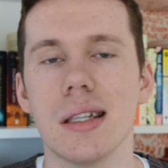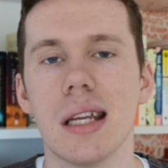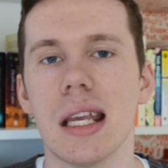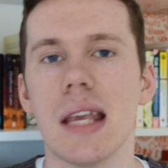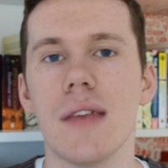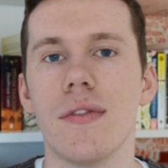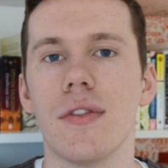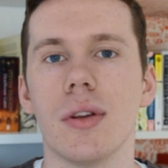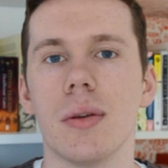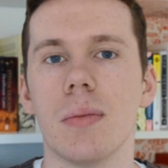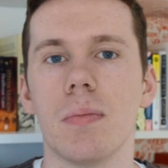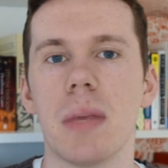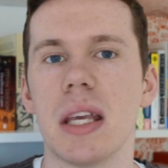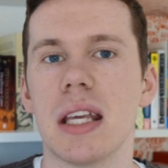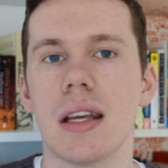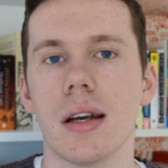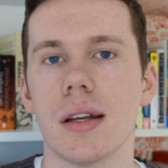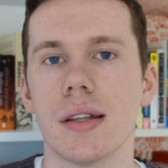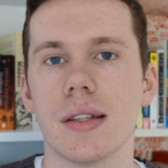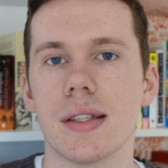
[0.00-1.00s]
isn't
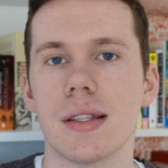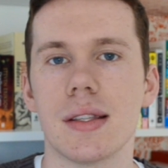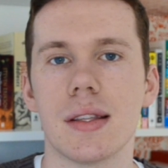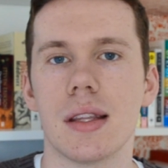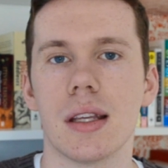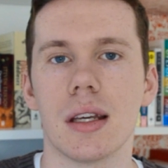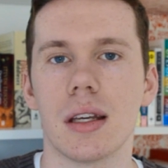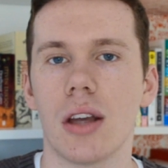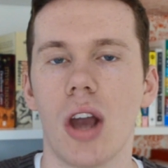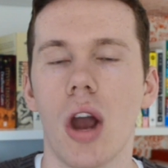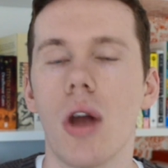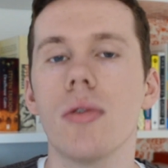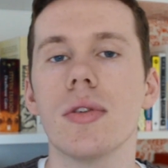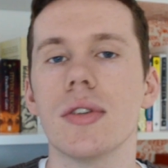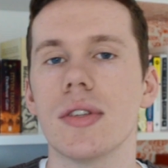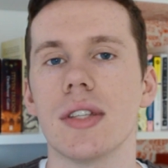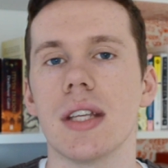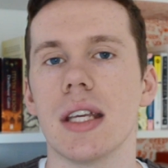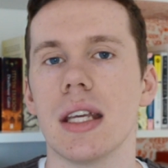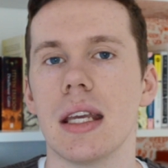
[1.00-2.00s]
even because the
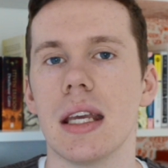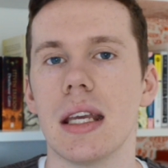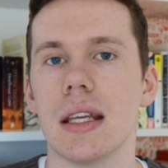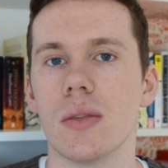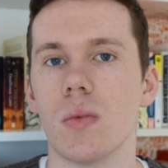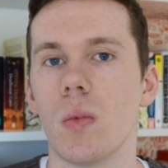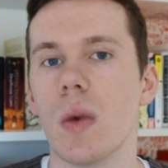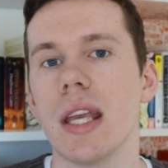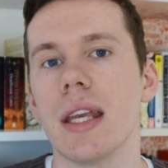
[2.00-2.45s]
currency